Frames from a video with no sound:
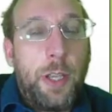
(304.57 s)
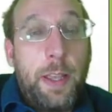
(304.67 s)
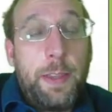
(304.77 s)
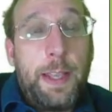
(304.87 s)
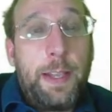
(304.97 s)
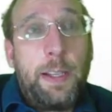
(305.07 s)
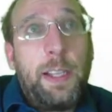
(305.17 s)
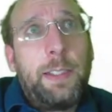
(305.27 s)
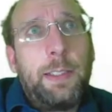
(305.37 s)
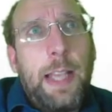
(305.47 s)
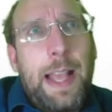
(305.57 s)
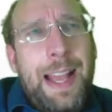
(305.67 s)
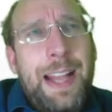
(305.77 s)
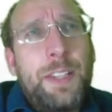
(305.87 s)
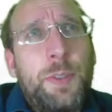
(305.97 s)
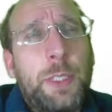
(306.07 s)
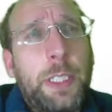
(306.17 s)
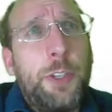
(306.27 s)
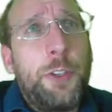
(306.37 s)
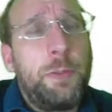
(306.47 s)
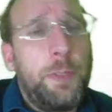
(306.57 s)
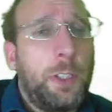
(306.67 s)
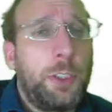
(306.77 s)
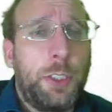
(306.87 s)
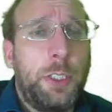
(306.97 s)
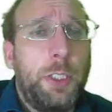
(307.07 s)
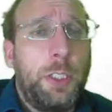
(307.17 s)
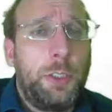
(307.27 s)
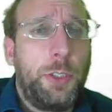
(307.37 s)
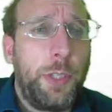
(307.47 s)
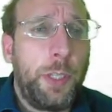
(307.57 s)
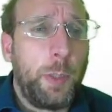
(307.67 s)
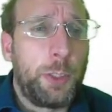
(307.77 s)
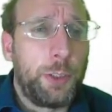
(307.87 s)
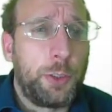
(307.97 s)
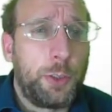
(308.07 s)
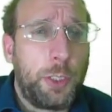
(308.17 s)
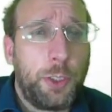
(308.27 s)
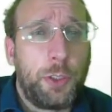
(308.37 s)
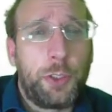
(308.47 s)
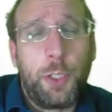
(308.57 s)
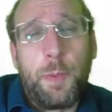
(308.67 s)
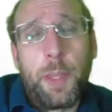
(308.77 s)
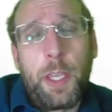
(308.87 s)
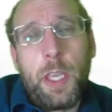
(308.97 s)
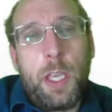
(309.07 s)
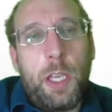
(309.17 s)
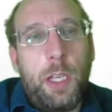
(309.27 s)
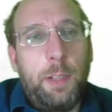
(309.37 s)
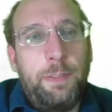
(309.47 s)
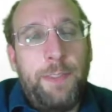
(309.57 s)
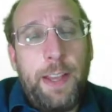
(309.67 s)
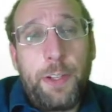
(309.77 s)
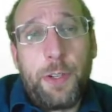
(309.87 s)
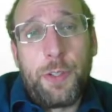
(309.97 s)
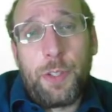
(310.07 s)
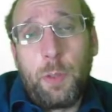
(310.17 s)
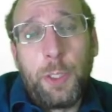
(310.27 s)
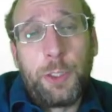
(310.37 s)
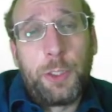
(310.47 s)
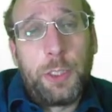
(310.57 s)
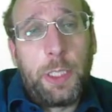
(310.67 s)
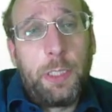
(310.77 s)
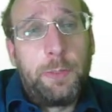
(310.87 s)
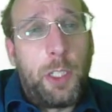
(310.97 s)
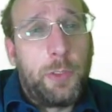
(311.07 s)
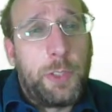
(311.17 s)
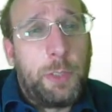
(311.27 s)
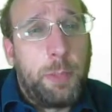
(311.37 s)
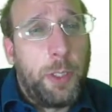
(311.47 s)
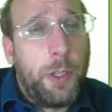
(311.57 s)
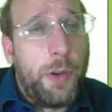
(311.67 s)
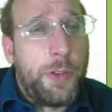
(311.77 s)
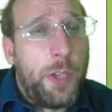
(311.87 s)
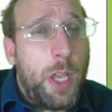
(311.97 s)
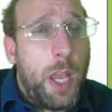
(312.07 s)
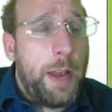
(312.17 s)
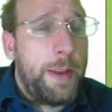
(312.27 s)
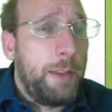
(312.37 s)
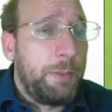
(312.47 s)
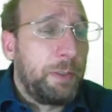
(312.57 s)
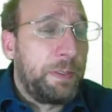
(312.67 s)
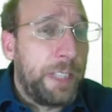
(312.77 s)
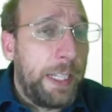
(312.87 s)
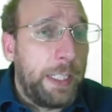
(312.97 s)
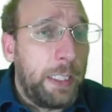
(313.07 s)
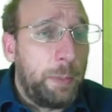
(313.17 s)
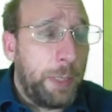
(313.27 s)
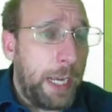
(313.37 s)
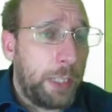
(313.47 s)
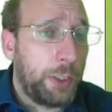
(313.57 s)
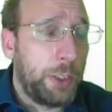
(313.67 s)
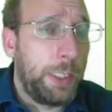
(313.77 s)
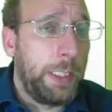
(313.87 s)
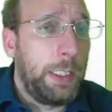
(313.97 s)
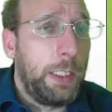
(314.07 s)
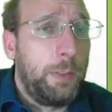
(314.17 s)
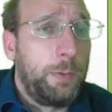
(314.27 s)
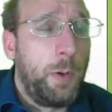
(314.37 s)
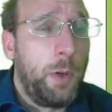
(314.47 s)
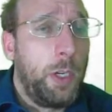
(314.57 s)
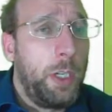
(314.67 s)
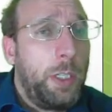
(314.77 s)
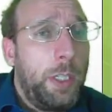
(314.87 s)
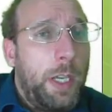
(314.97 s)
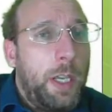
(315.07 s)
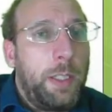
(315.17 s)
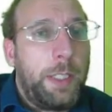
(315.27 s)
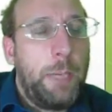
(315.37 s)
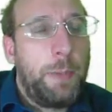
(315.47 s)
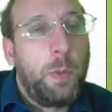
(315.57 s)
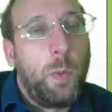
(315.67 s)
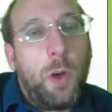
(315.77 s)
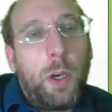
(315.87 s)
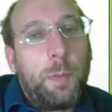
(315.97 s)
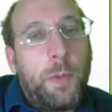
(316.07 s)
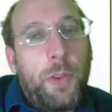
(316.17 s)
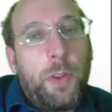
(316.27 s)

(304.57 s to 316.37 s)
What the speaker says: that adds really a new function to the original structure. So feathers originally evolved in birds, not for flight, but actually for keeping warmth.